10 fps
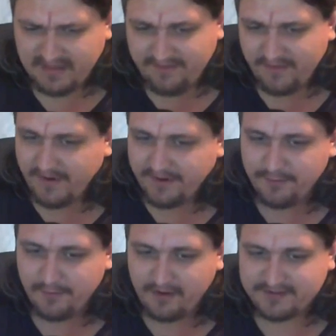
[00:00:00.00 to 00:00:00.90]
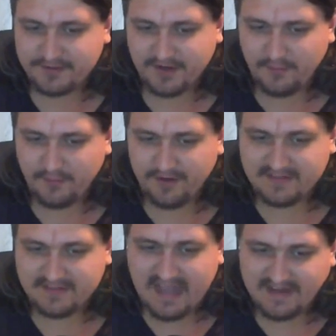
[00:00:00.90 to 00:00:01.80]
everyone who mocks trigger
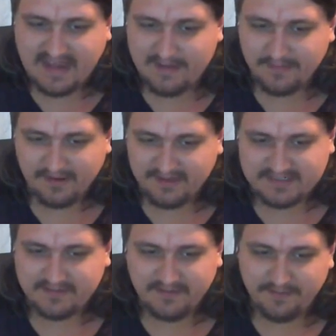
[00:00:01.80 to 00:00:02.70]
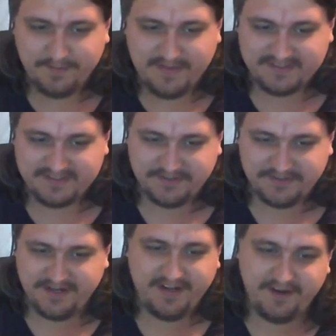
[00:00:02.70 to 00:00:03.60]
warnings aren't ableist pieces of
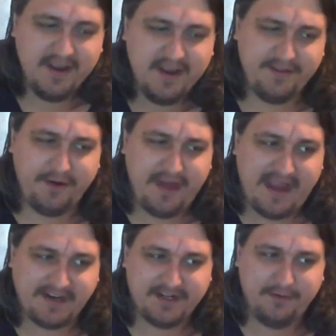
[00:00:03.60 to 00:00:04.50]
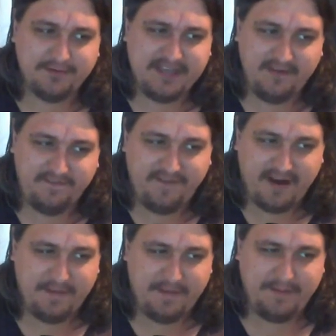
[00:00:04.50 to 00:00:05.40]
shit, you know. They're not actually all saying
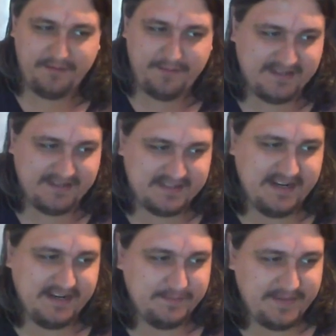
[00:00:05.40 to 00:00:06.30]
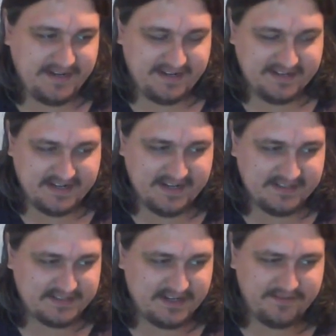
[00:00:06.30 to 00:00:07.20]
fuck people with PTSD
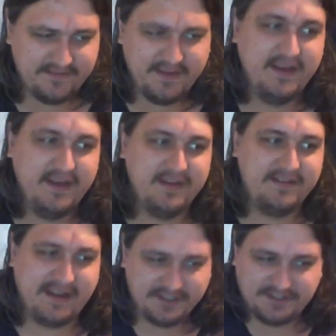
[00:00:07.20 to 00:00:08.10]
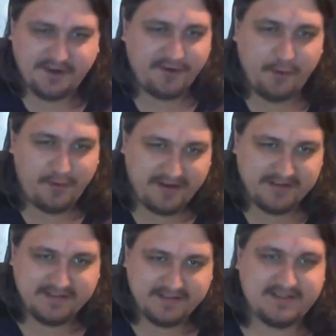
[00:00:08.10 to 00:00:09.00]
and stuff. They actually just don't know what it
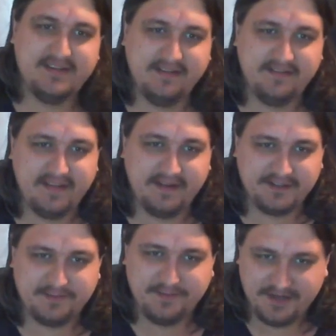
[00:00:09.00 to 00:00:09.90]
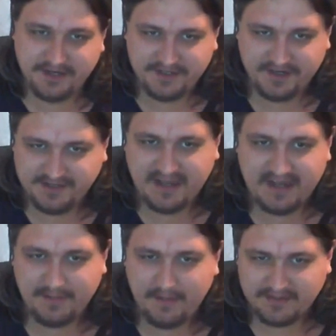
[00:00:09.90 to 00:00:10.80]
is. And they're just judging it
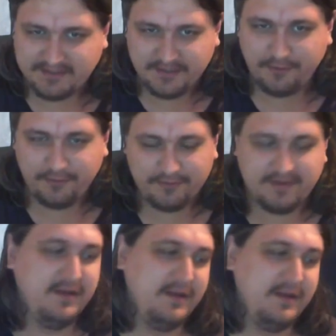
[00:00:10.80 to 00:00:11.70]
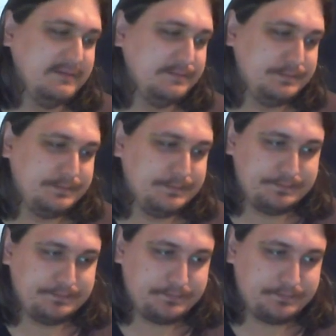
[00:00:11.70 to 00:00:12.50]
entirely by what it's called. Hmm.